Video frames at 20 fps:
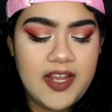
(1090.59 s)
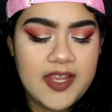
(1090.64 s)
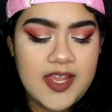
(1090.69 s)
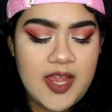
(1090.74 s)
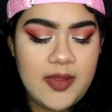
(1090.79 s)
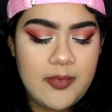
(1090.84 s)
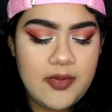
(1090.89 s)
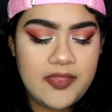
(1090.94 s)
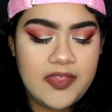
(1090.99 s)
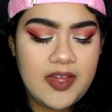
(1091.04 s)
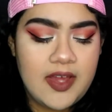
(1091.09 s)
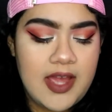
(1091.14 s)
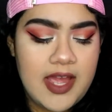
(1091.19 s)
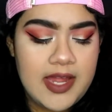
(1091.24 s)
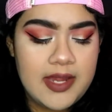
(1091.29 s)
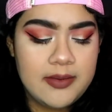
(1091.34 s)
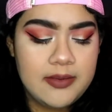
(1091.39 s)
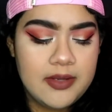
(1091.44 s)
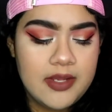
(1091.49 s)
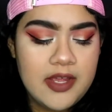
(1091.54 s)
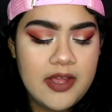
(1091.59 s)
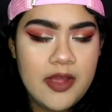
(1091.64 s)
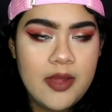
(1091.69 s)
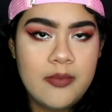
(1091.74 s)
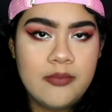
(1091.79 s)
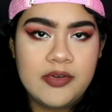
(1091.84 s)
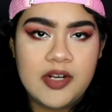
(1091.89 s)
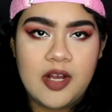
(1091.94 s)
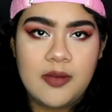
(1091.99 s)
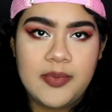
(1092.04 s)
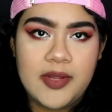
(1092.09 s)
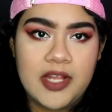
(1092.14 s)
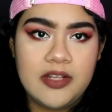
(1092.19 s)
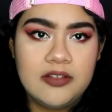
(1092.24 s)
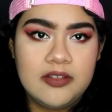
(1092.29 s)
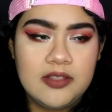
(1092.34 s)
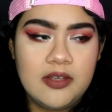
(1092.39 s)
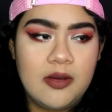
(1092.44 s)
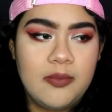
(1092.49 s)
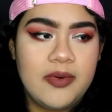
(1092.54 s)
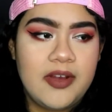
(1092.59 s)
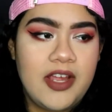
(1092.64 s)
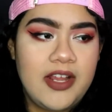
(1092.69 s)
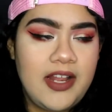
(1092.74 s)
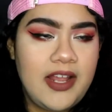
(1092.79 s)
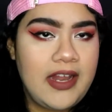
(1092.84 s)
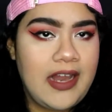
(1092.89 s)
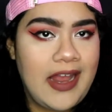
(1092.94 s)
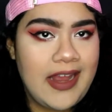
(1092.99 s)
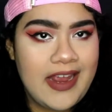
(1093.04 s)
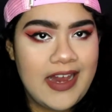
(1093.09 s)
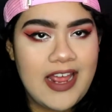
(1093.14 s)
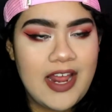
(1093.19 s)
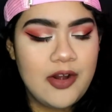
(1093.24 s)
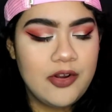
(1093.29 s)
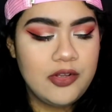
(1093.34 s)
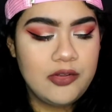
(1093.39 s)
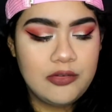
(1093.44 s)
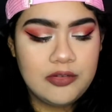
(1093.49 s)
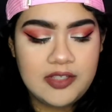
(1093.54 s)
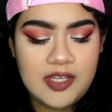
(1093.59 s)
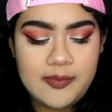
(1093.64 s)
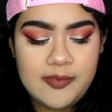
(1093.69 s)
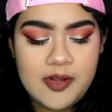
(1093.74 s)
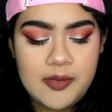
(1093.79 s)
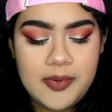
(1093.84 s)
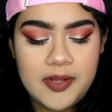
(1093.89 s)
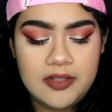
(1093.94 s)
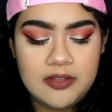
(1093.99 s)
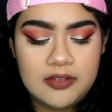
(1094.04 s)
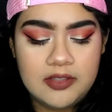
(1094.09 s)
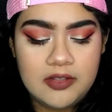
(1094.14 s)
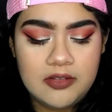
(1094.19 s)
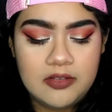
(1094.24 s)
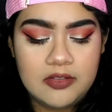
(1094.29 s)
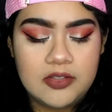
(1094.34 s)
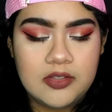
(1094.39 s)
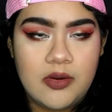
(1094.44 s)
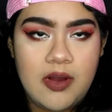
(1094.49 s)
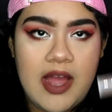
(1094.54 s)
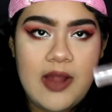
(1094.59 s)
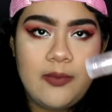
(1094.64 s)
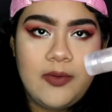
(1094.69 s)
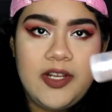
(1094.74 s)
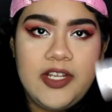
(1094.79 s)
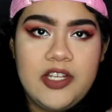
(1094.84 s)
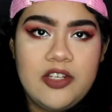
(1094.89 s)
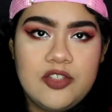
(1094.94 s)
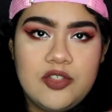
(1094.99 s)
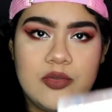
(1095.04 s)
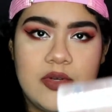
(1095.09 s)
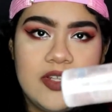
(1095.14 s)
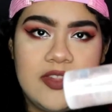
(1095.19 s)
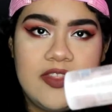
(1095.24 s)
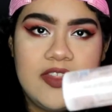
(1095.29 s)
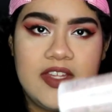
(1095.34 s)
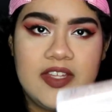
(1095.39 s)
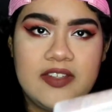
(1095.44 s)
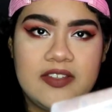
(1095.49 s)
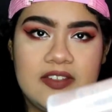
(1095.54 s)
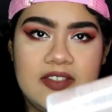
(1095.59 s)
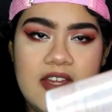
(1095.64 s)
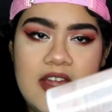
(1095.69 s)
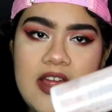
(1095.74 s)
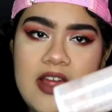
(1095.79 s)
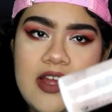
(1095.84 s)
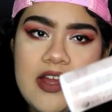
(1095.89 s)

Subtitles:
It came with the eyebrow pencil, but again, I don't use eyebrow pencil, so I really enjoyed this.